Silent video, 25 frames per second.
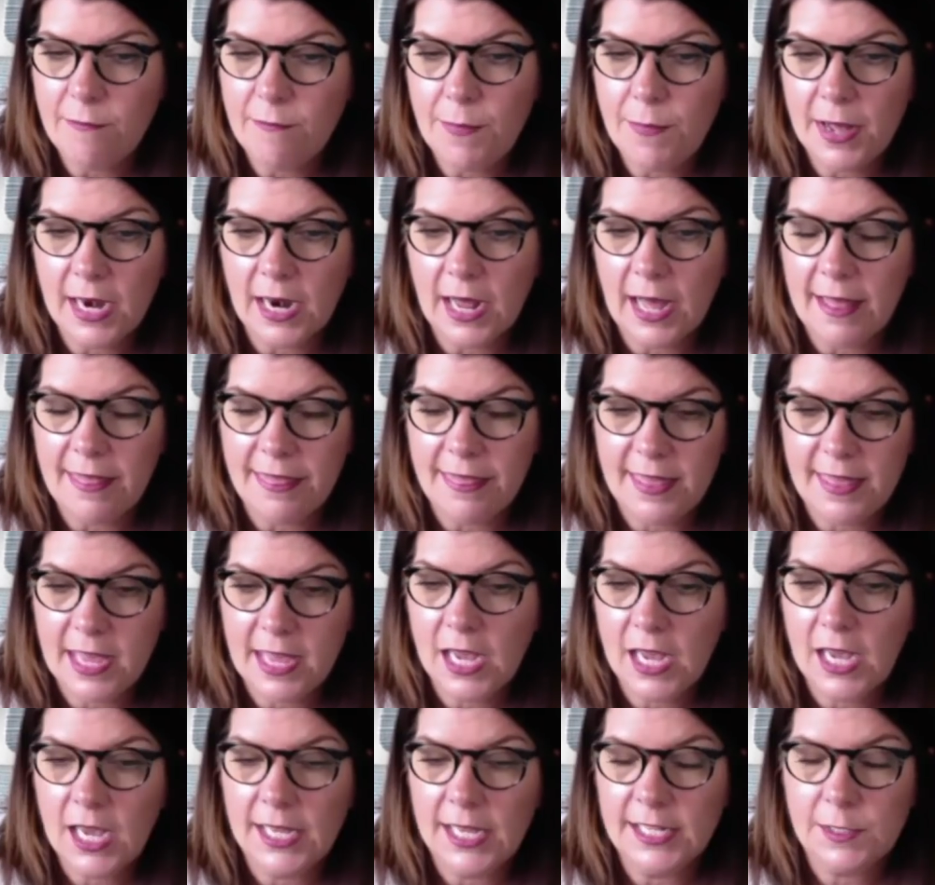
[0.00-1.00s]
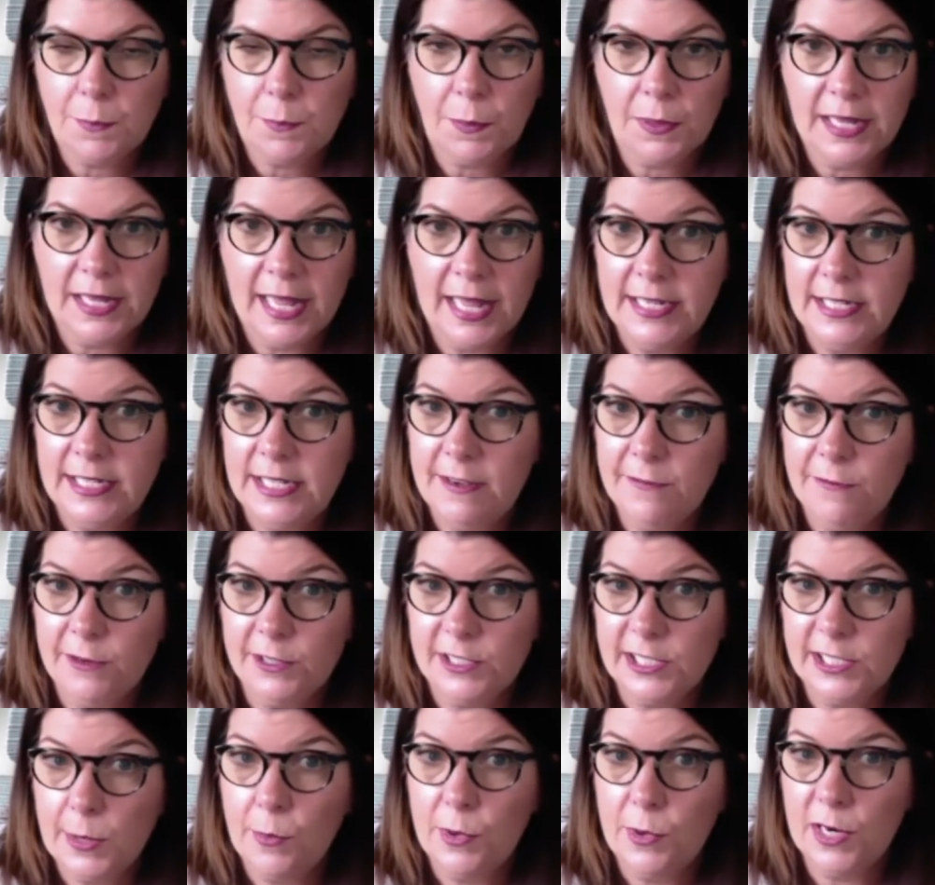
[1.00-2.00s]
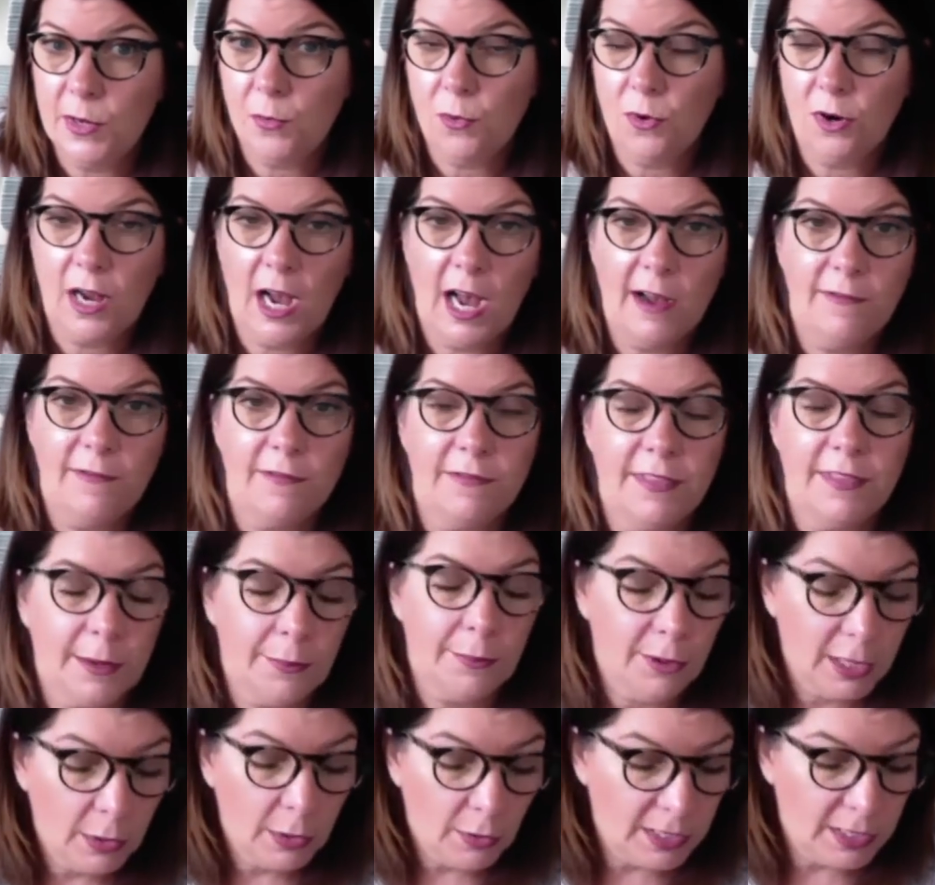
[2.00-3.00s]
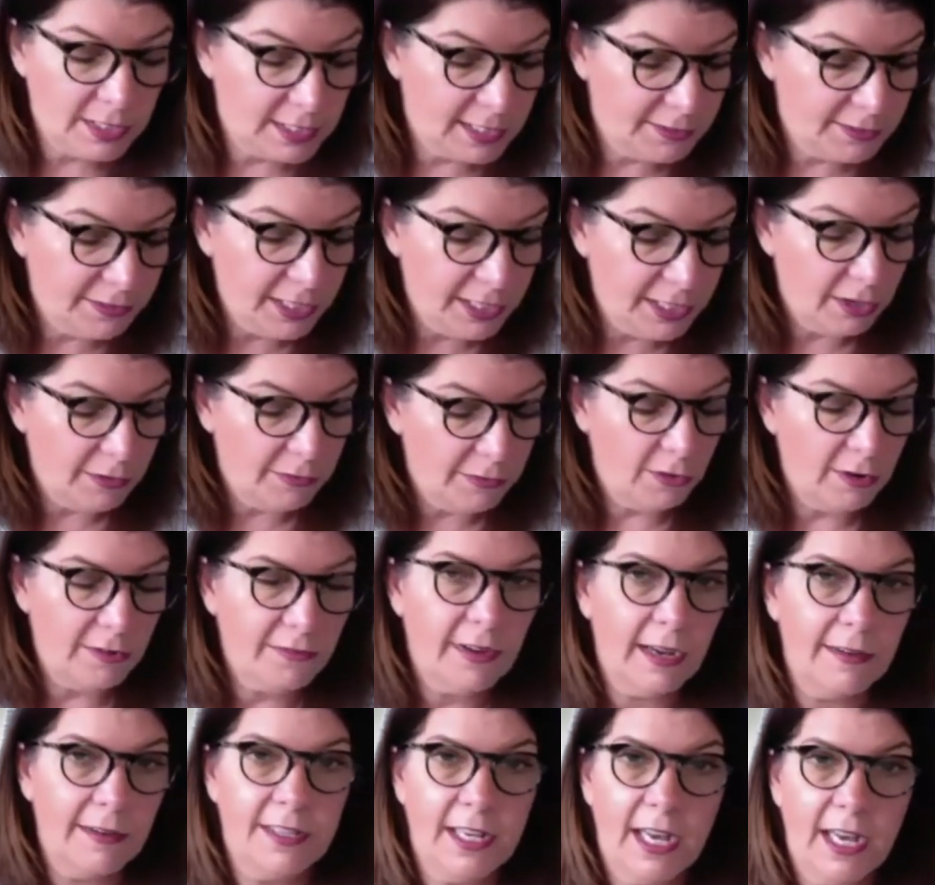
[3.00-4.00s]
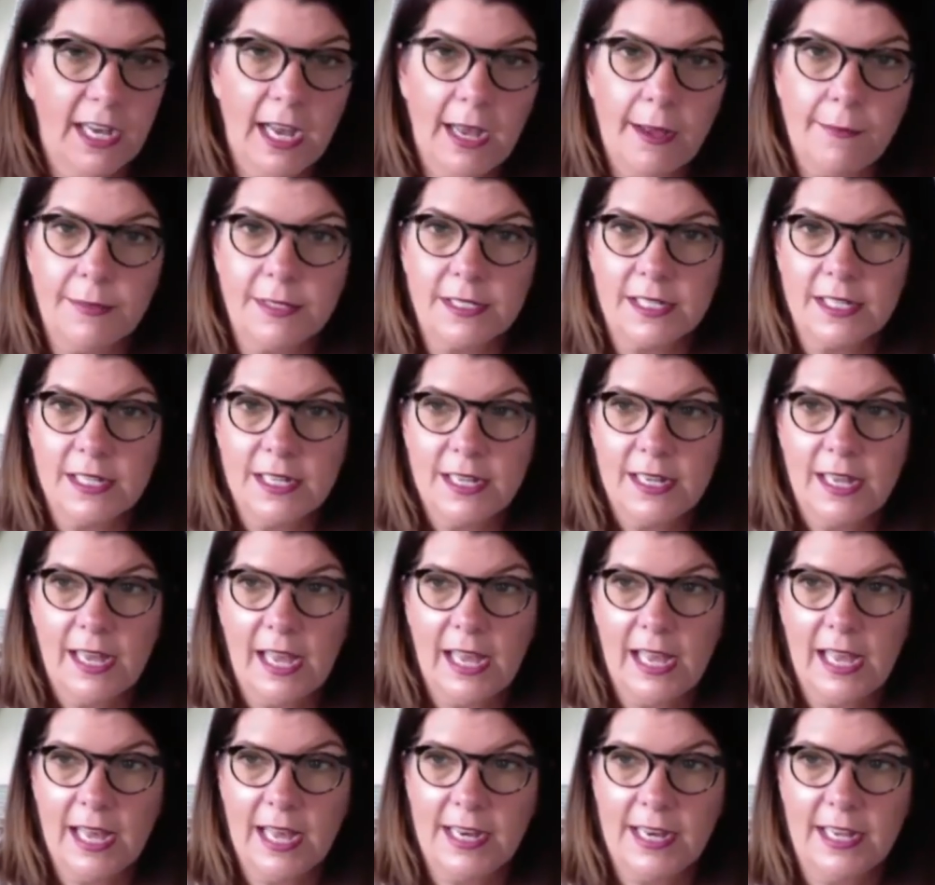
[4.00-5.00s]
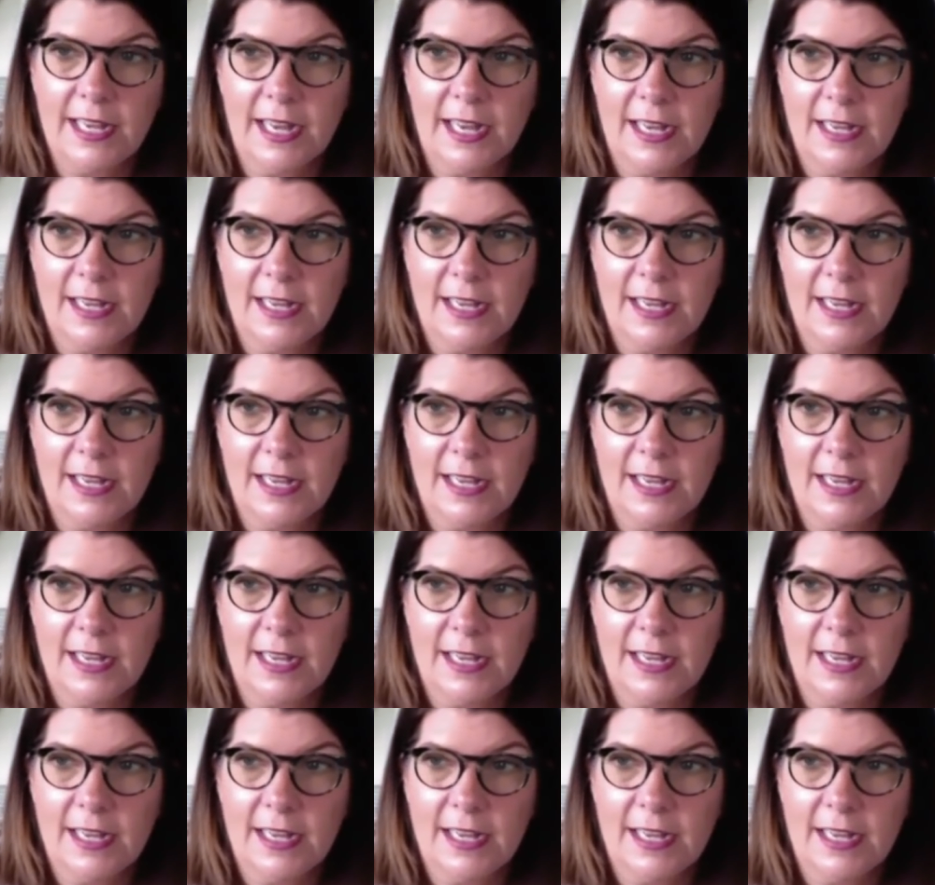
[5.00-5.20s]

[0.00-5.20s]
But I think it's plenty for someone to work off of. They could probably watch this video 4 or 5 times and